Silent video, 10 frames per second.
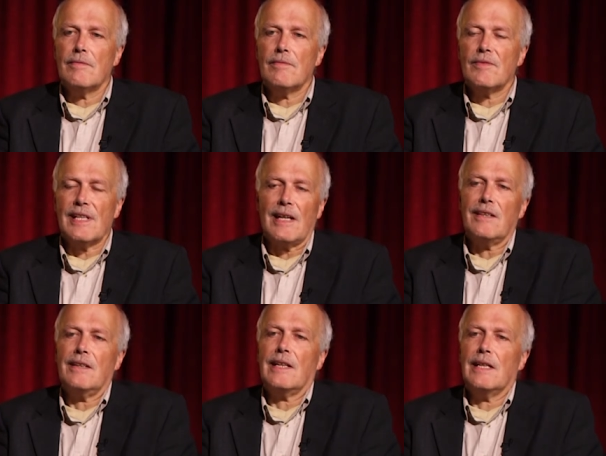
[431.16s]

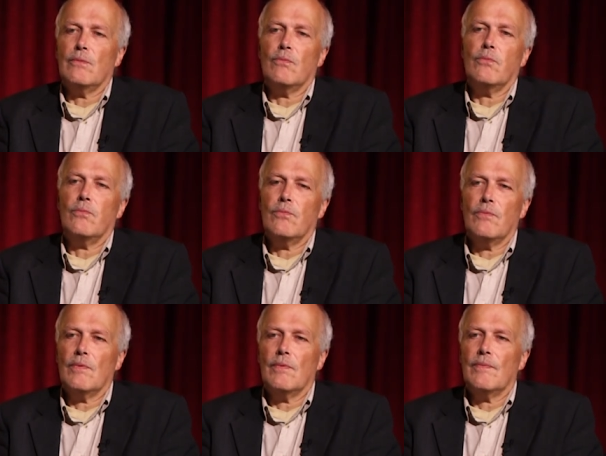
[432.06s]
Secondly,
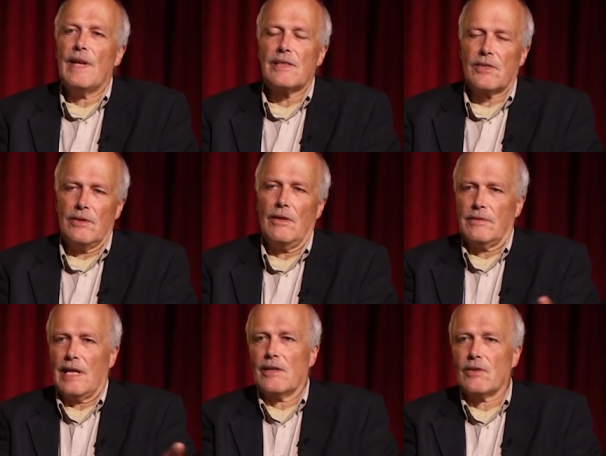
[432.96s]
that's
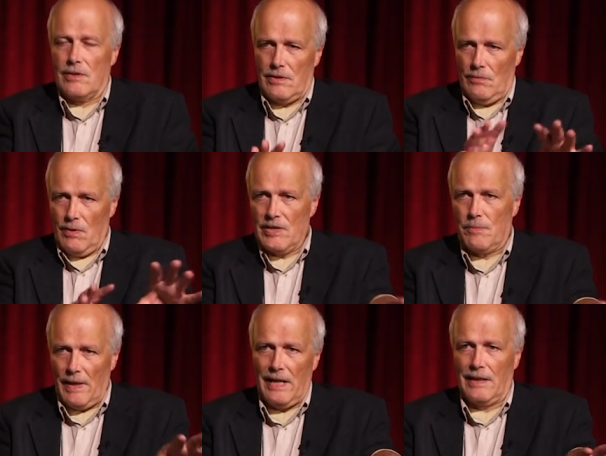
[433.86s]
not actually, the
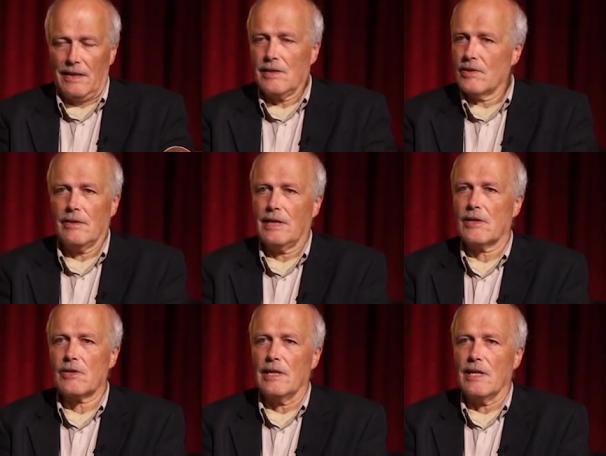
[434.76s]
West Bank is not
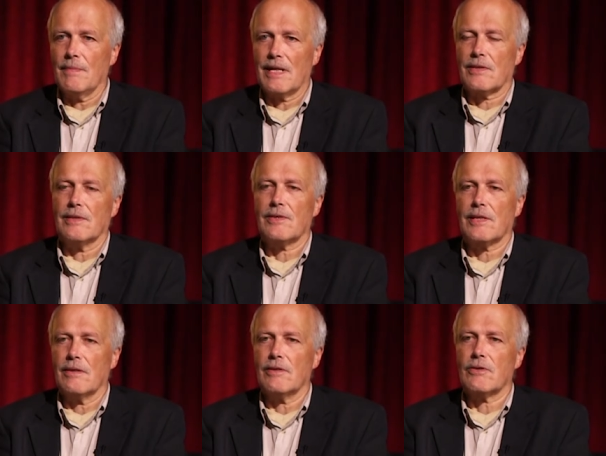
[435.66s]
actually Hamas's
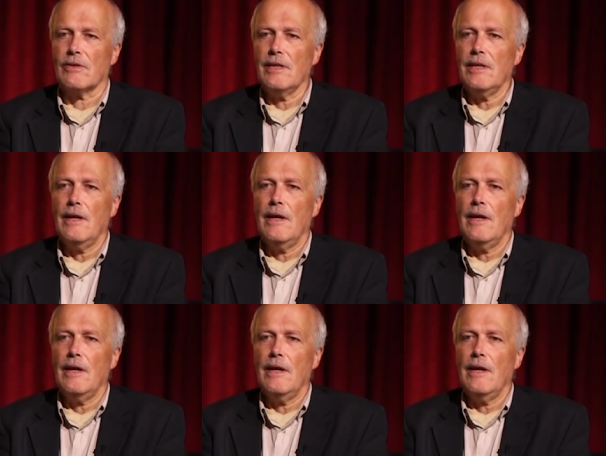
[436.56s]
territory.